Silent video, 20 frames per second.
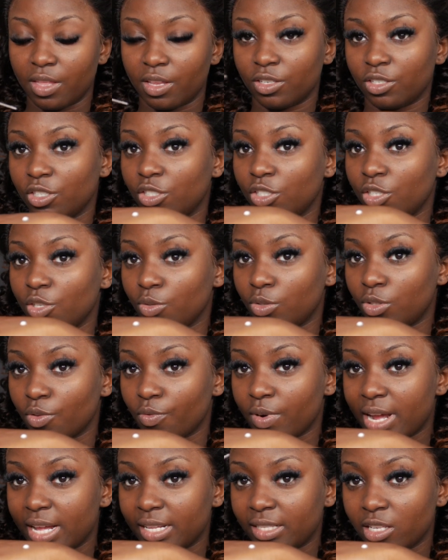then just use the
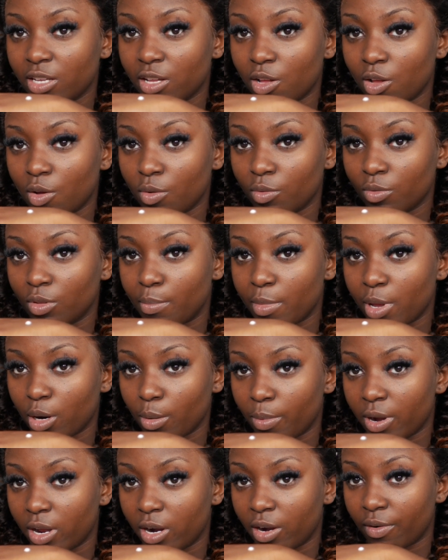rat tail, the metal
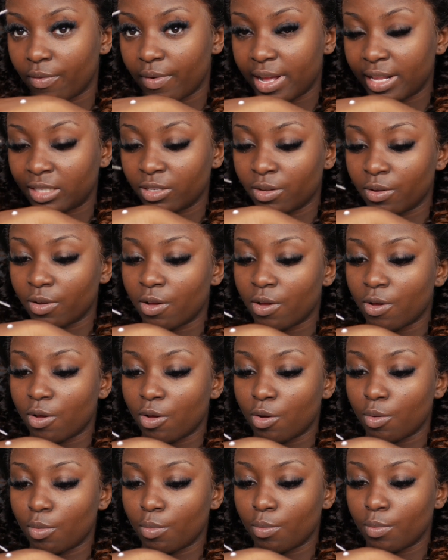part of the rat tail
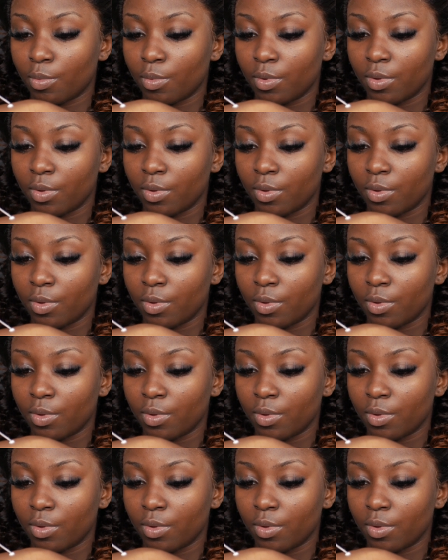comb,